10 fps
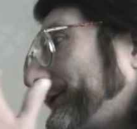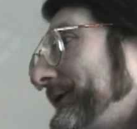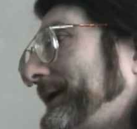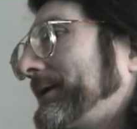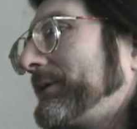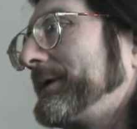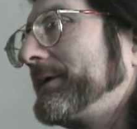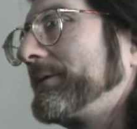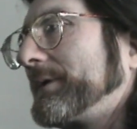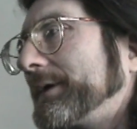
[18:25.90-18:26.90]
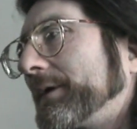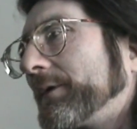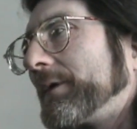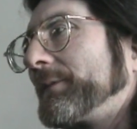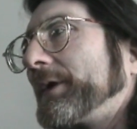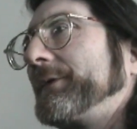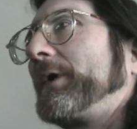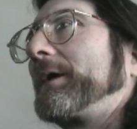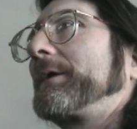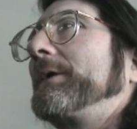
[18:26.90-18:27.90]
it that when you're normally
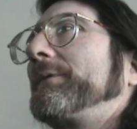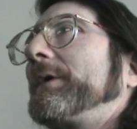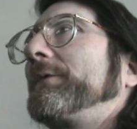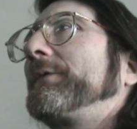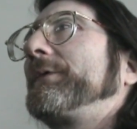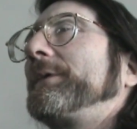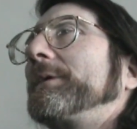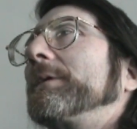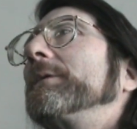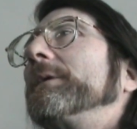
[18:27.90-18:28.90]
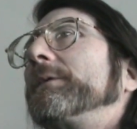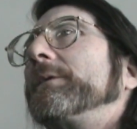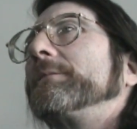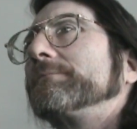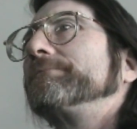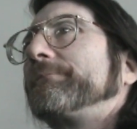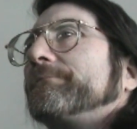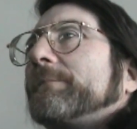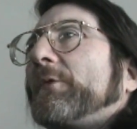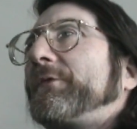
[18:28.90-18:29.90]
talking to folks. The
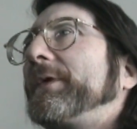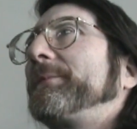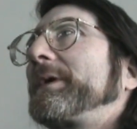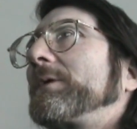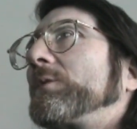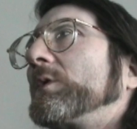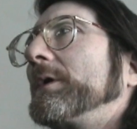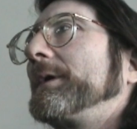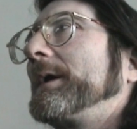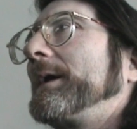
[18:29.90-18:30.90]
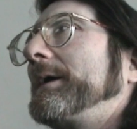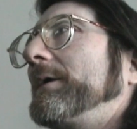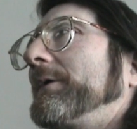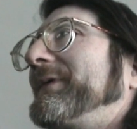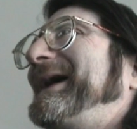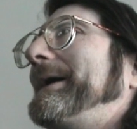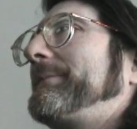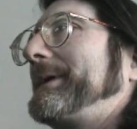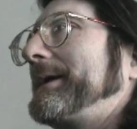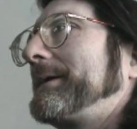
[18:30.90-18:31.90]
most typical word that I hear is
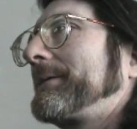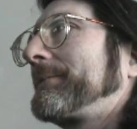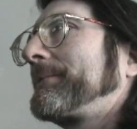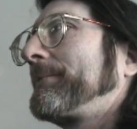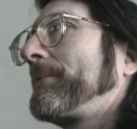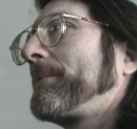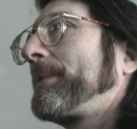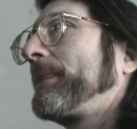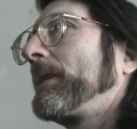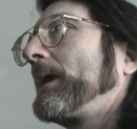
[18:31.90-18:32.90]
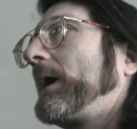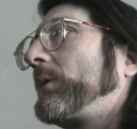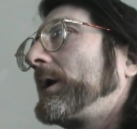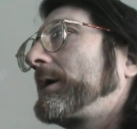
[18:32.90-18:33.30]
happy. I want a